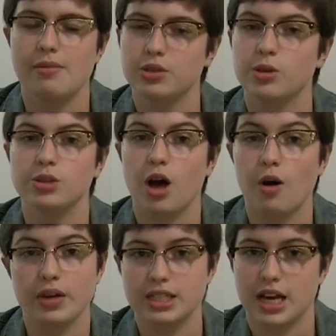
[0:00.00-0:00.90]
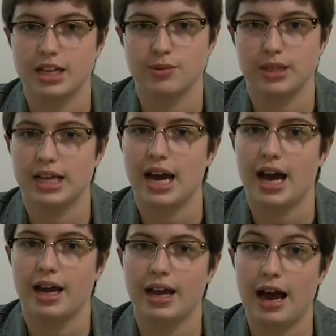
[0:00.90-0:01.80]
So it was always nice when they
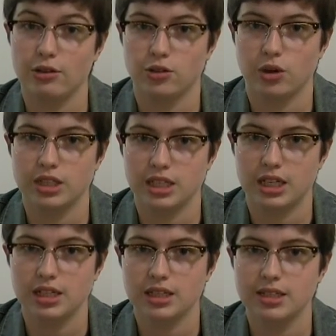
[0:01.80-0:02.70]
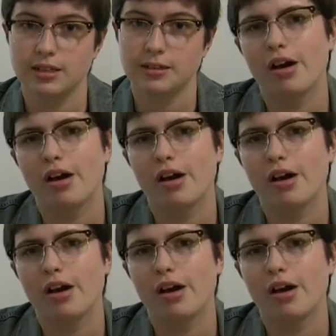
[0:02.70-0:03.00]
had outdoor scenes.